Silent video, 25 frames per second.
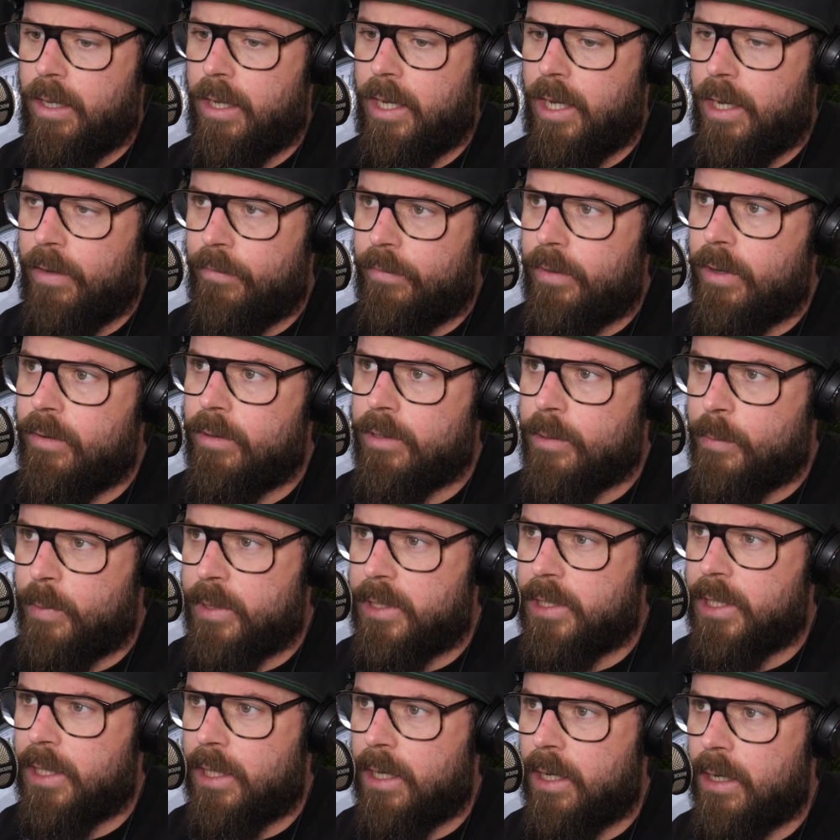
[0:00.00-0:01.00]
if there is a
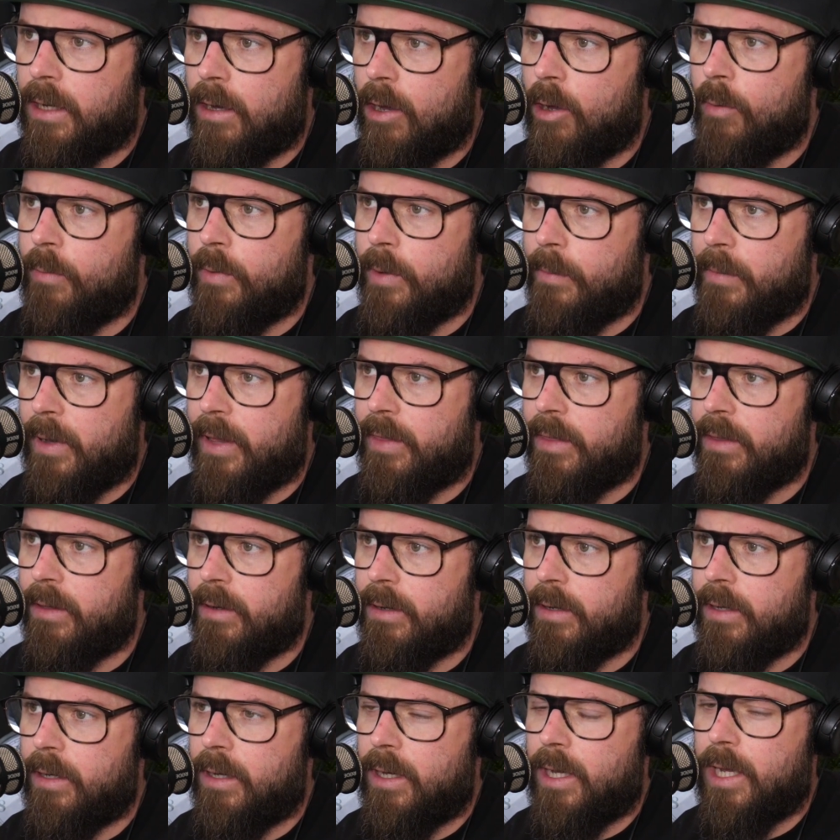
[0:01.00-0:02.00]
particular coping
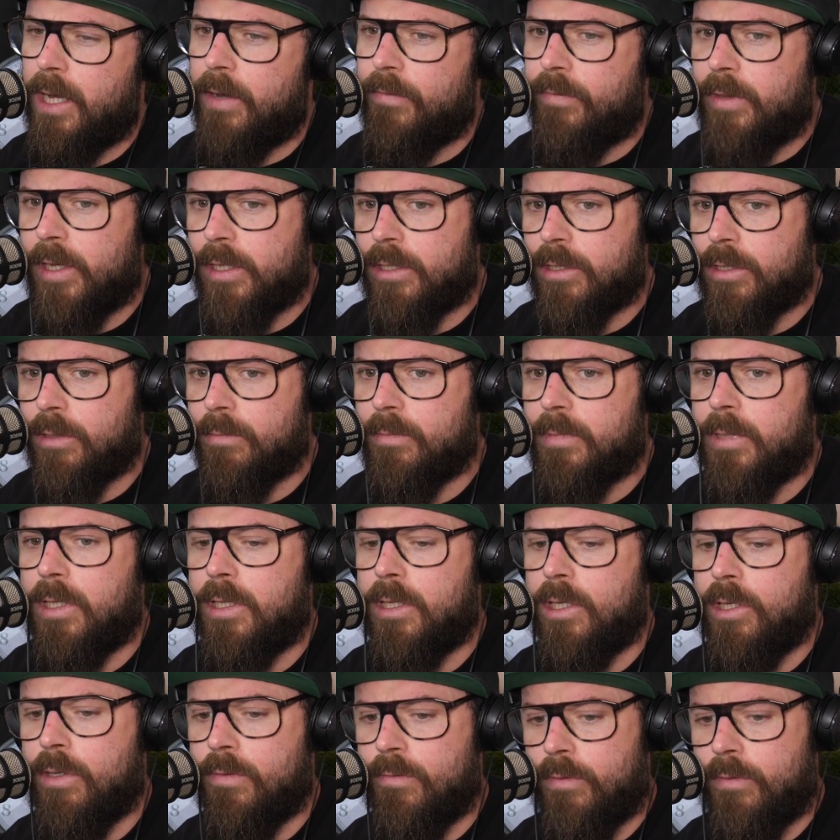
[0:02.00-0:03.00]
method, if there's something that you've